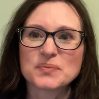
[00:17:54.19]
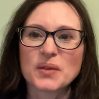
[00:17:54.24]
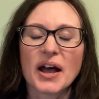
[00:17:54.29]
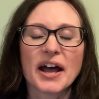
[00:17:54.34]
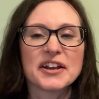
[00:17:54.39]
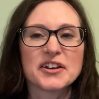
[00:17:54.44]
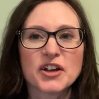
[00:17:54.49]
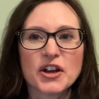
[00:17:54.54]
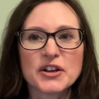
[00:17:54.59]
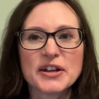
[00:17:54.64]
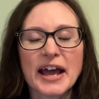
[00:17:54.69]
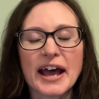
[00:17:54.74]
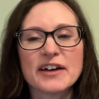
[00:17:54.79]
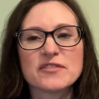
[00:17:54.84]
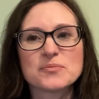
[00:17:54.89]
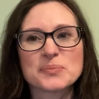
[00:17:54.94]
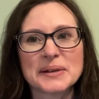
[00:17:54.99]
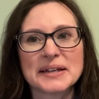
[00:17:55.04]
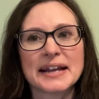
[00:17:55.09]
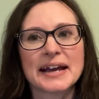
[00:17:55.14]
I know you
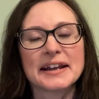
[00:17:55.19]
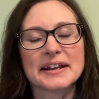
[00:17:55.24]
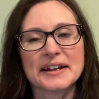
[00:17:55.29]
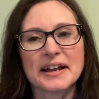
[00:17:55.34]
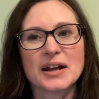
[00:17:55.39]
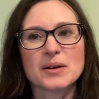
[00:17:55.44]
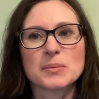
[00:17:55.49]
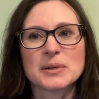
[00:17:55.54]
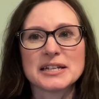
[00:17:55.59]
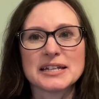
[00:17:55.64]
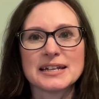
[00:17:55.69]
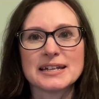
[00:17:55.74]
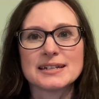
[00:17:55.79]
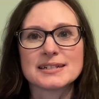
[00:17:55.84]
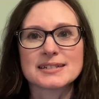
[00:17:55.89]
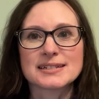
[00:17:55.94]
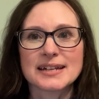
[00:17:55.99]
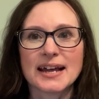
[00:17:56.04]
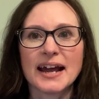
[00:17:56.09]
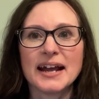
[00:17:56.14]
haven't been able to come in here
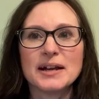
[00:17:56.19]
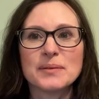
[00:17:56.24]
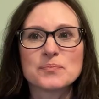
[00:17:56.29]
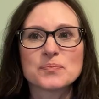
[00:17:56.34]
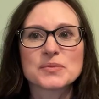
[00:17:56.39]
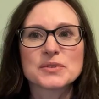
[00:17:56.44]
today,